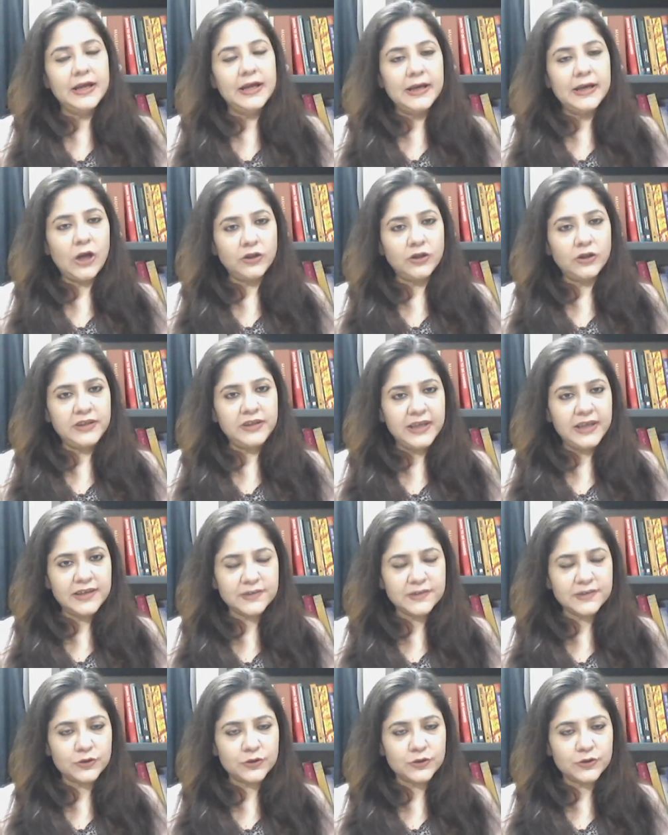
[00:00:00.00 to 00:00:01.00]
Now,
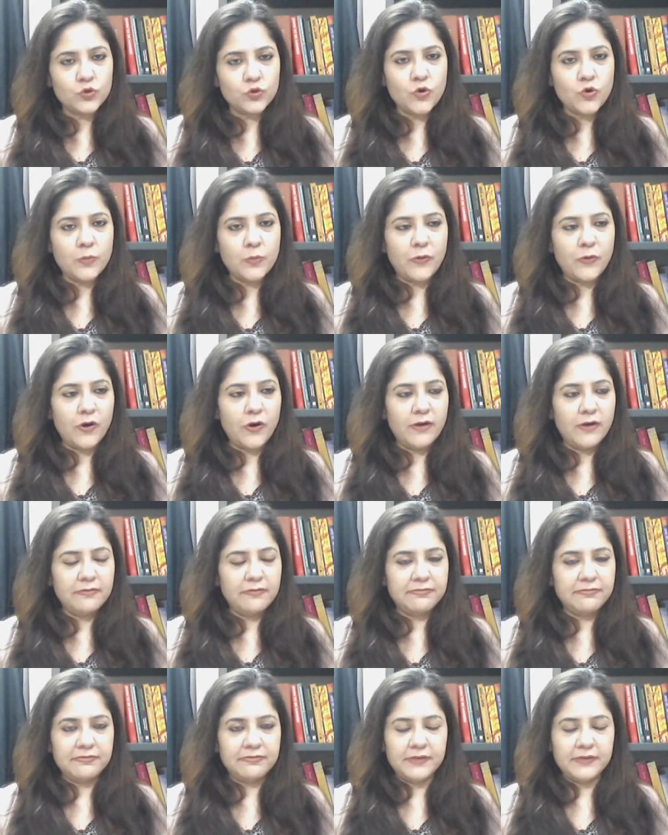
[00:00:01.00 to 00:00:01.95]
these group of,